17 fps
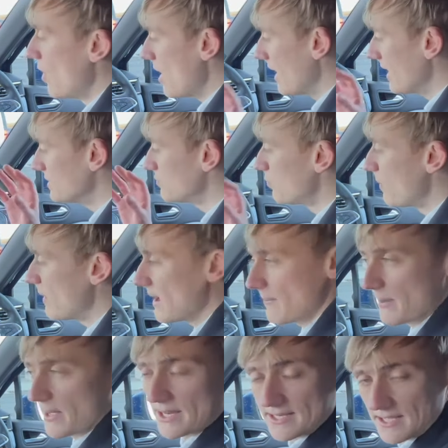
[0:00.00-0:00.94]
is way
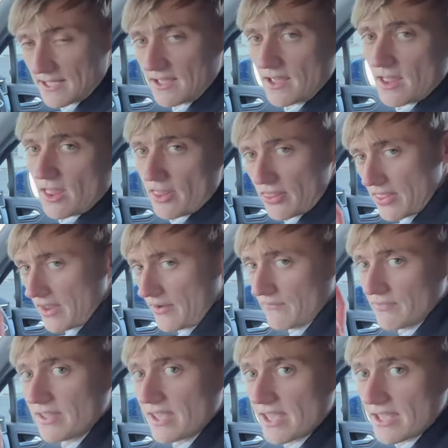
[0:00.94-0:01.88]
better than
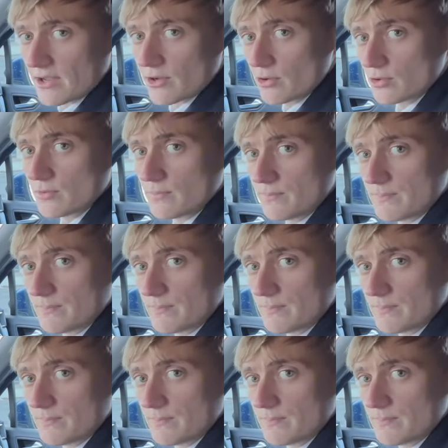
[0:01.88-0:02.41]
the Aygo.